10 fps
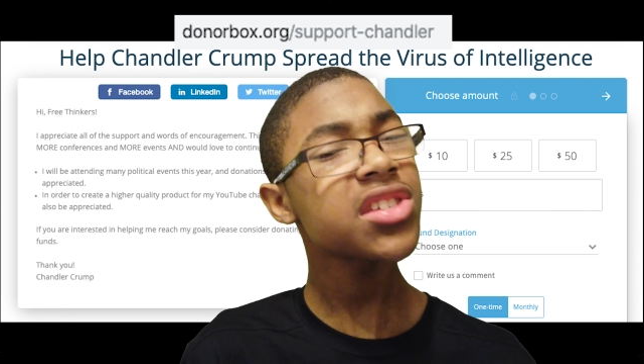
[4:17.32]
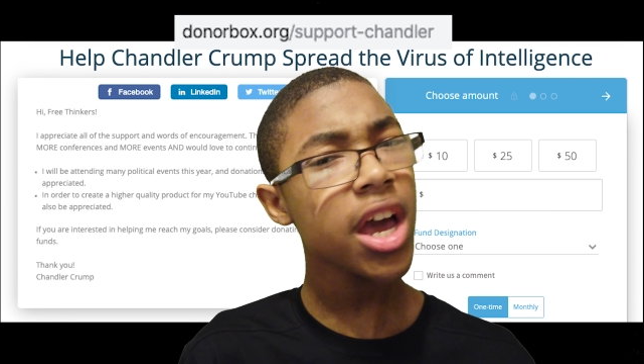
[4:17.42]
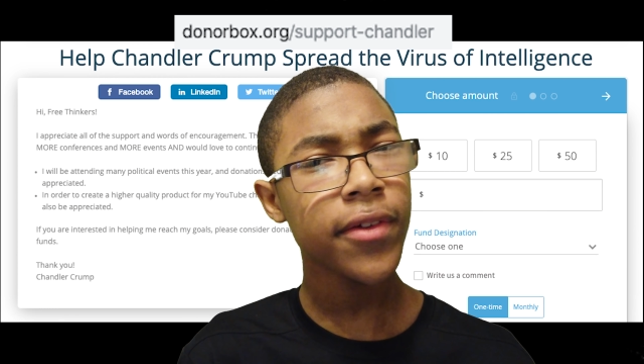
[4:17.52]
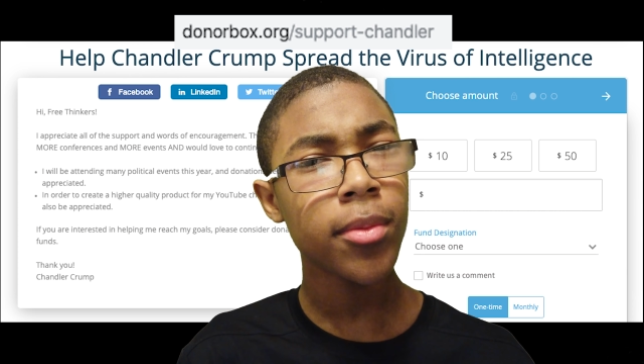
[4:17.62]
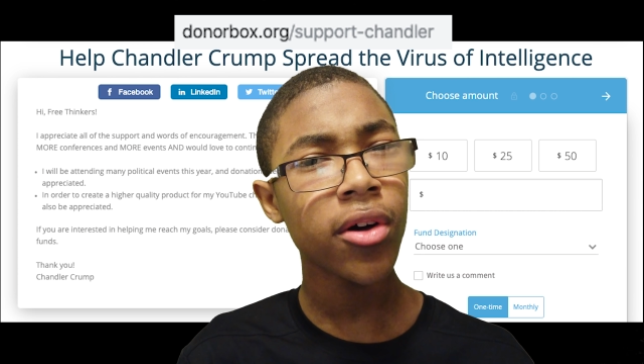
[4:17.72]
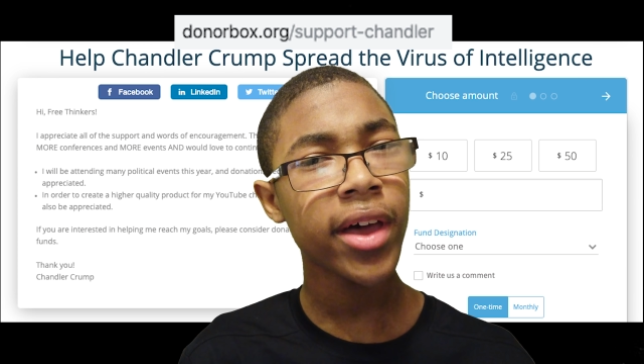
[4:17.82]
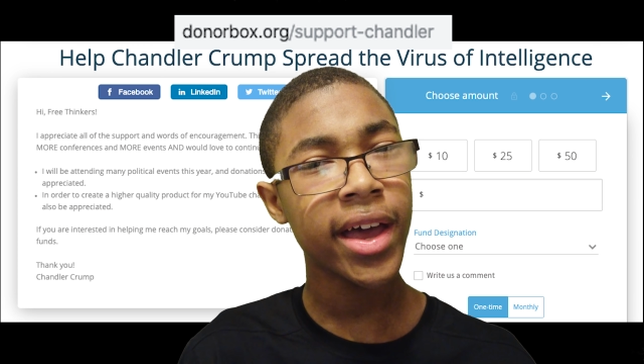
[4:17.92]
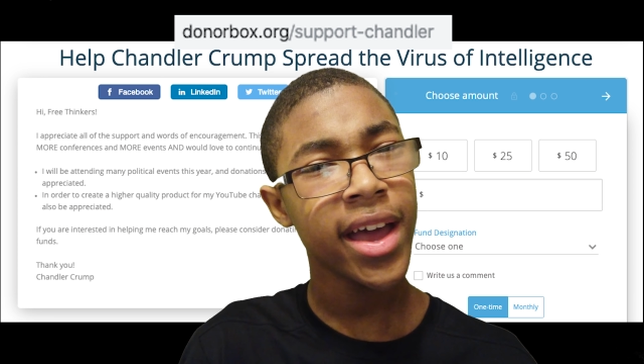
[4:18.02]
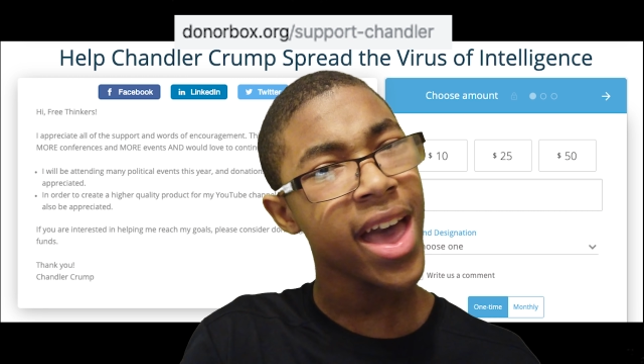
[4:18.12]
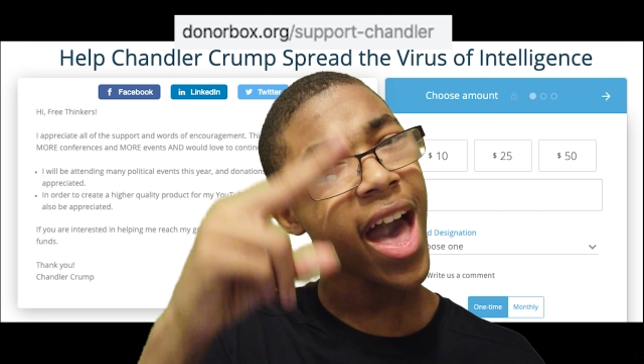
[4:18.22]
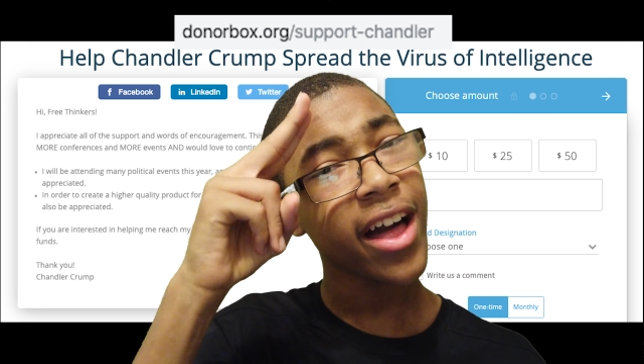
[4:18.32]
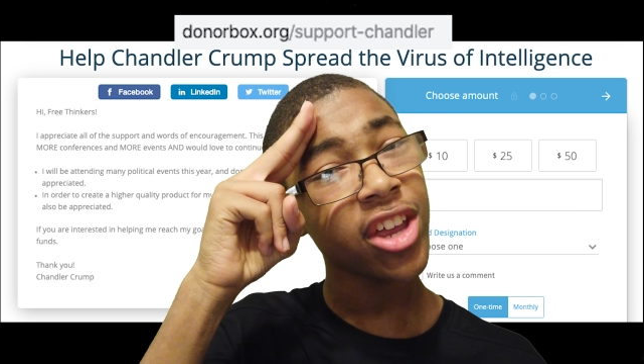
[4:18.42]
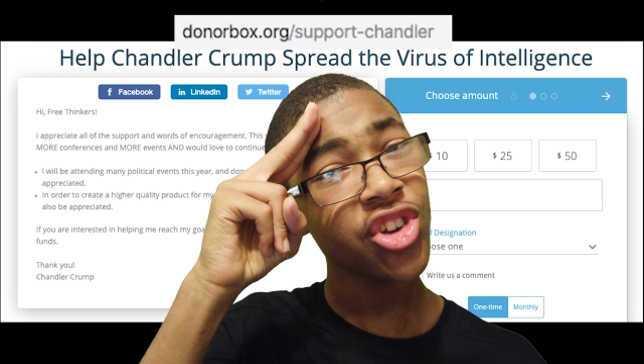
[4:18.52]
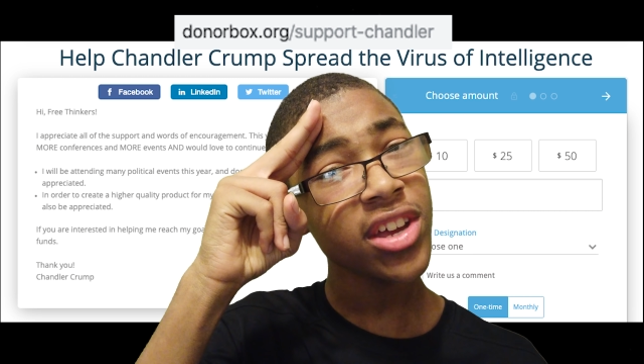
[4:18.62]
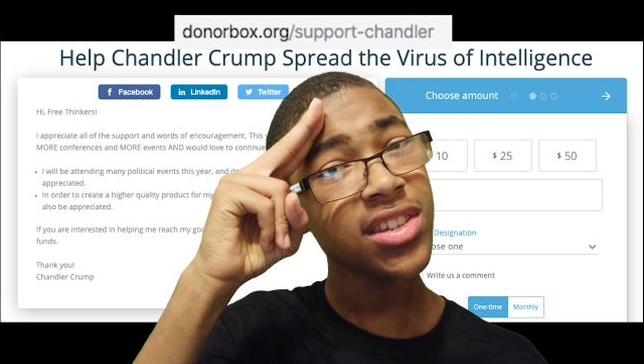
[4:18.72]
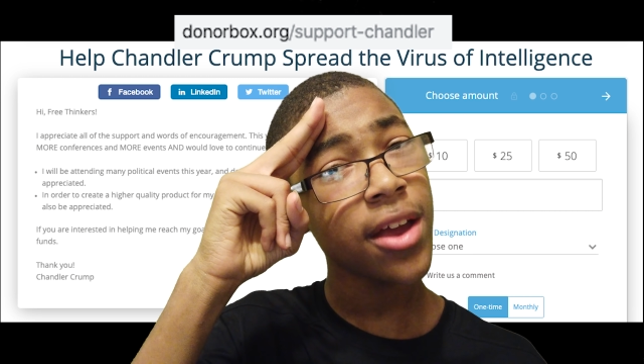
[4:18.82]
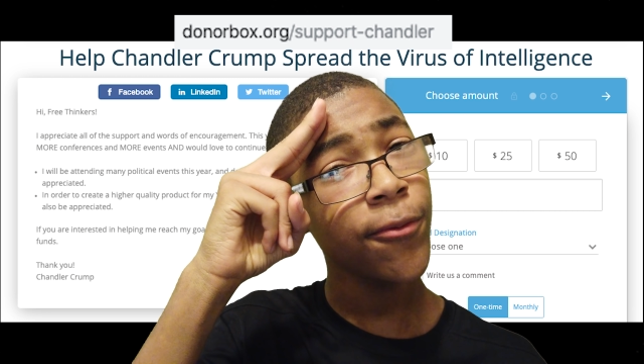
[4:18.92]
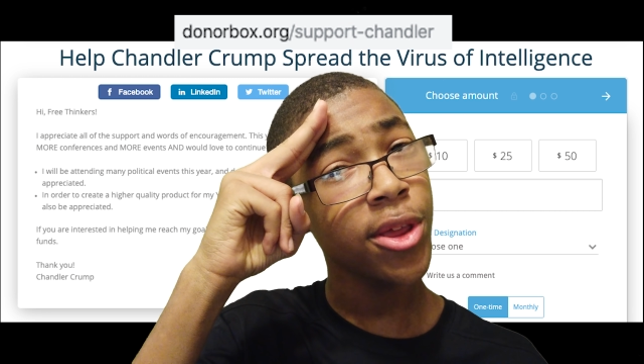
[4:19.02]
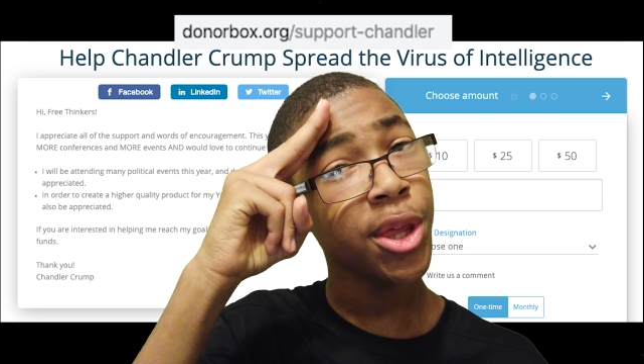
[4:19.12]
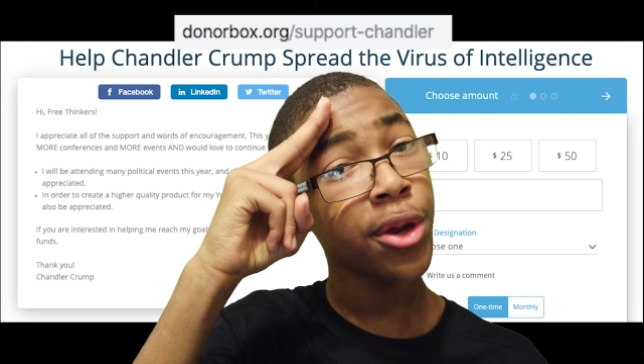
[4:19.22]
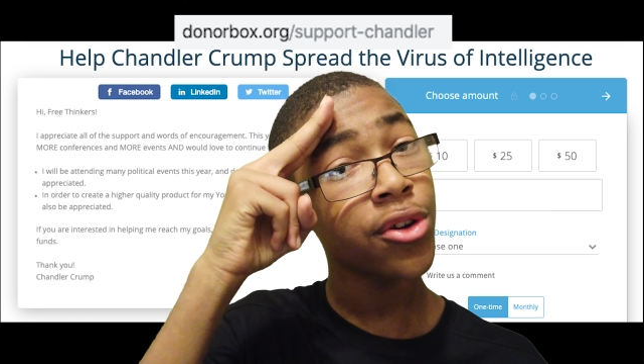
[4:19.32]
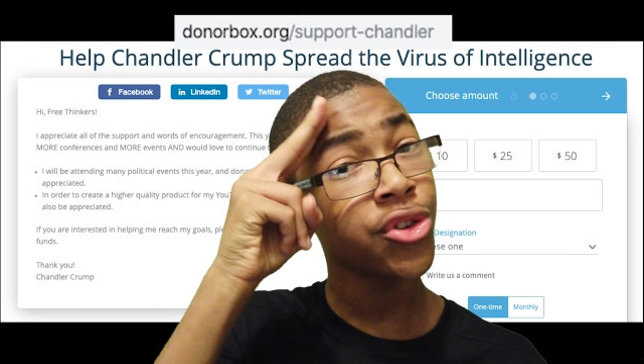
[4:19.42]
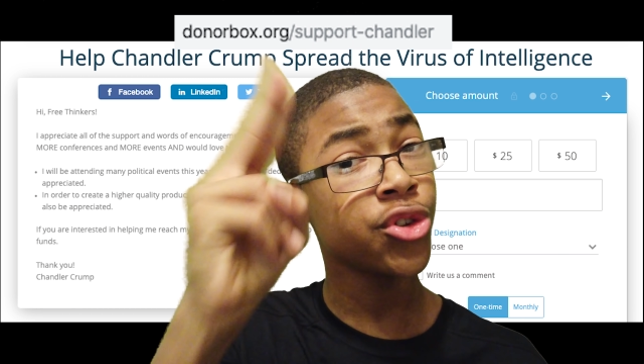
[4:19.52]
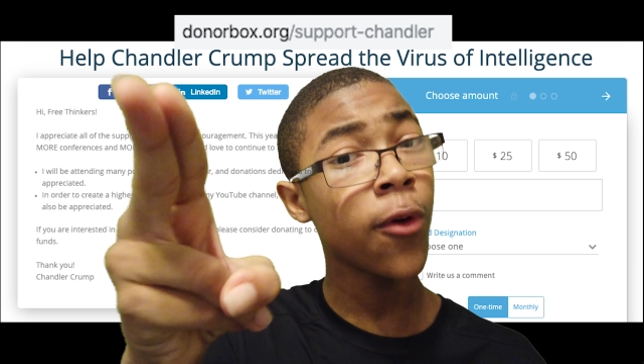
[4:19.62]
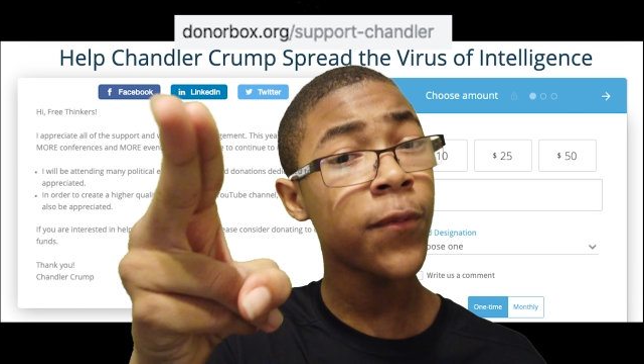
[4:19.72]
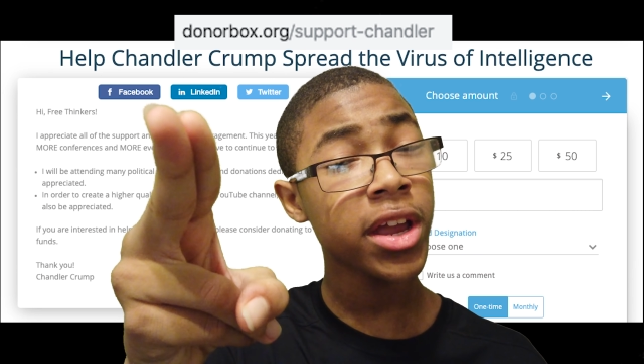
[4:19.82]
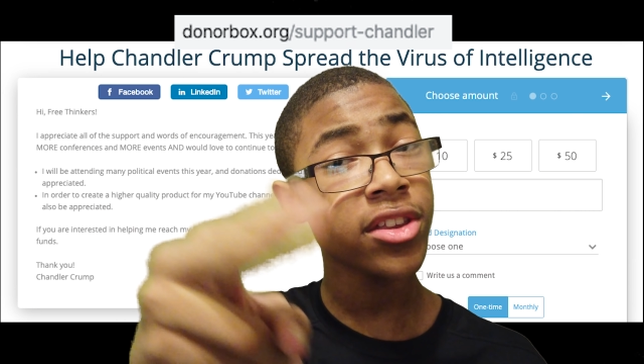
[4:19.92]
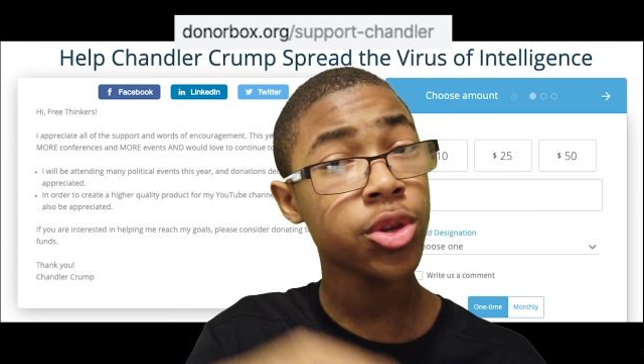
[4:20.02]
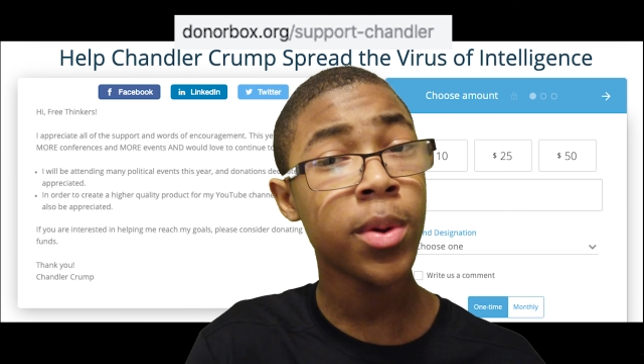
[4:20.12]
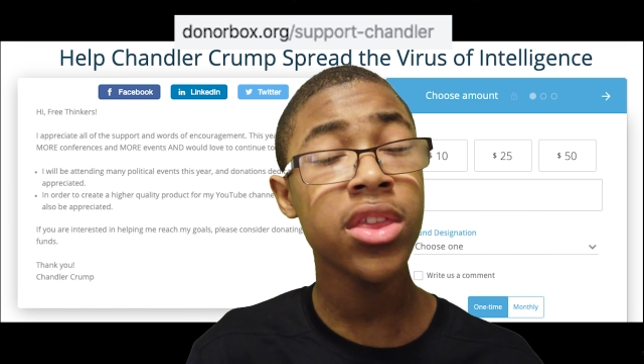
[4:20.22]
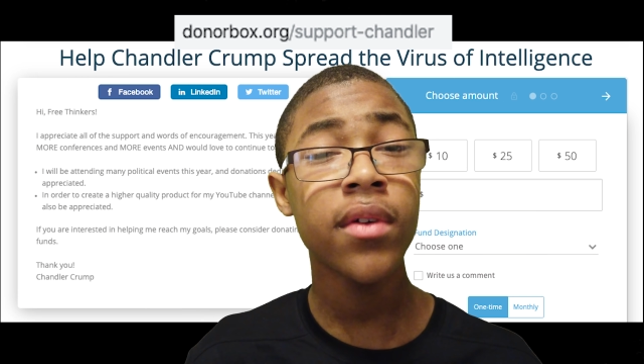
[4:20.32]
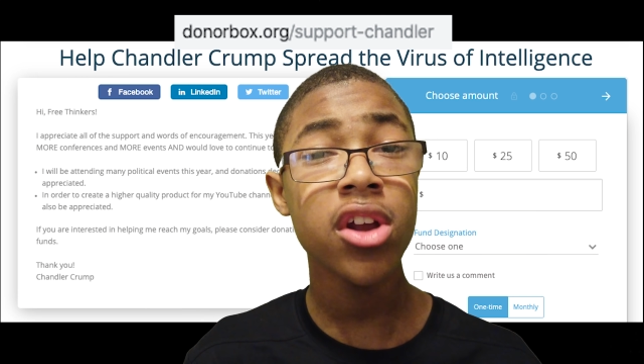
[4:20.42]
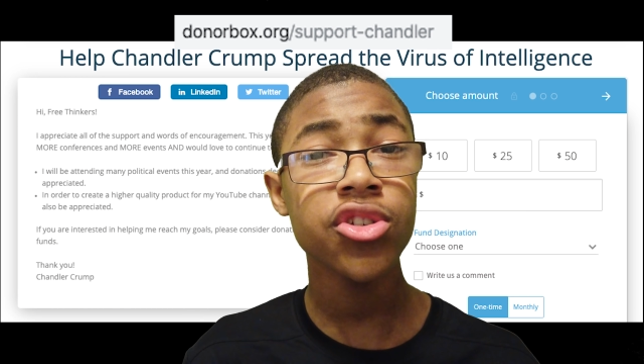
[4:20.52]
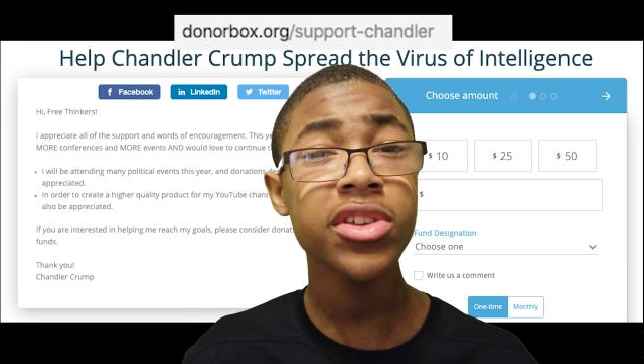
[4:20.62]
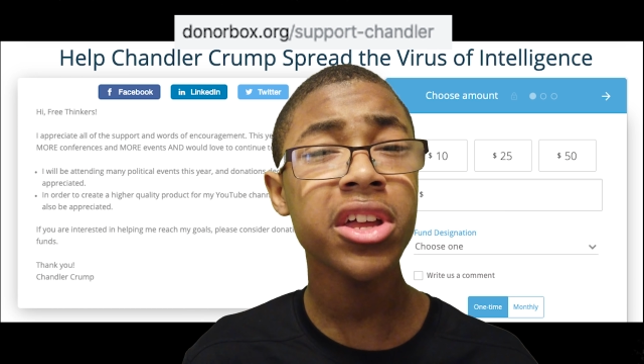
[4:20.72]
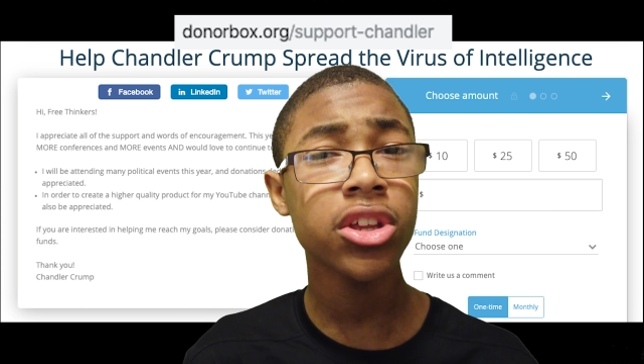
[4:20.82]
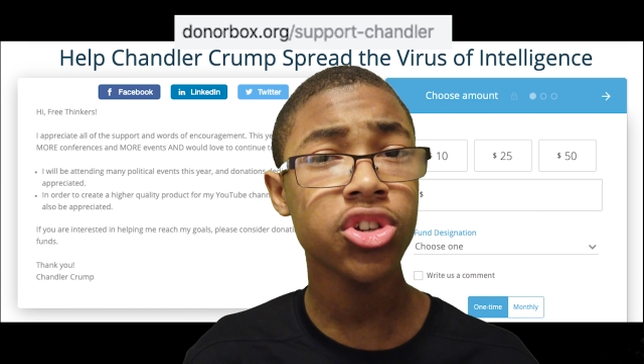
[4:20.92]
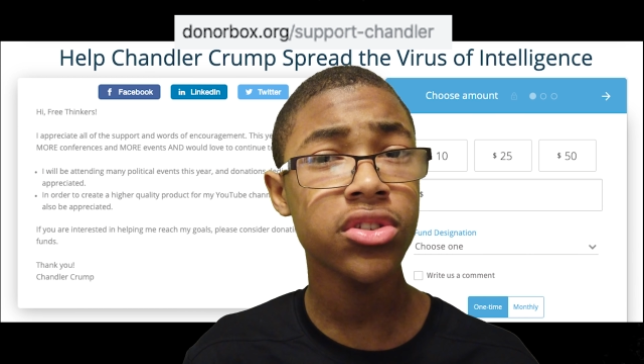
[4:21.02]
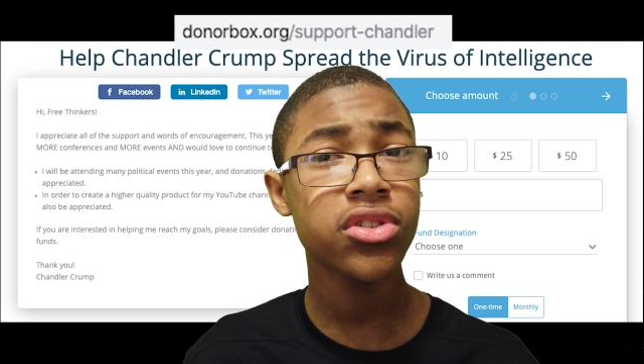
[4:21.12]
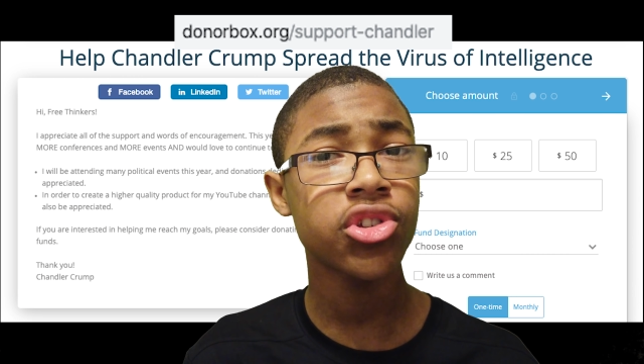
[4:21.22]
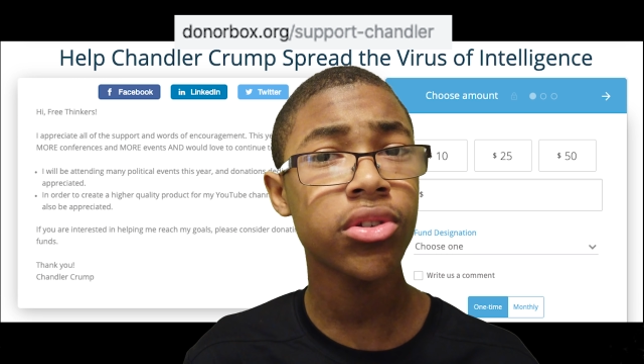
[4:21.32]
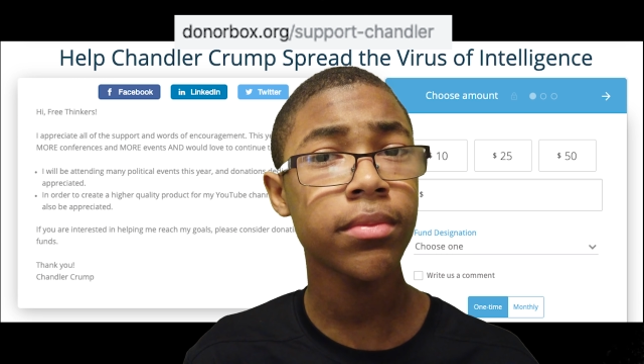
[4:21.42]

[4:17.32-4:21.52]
Aside from all that, I'll catch you next time, free thinkers. Don't forget to spread the virus of intelligence.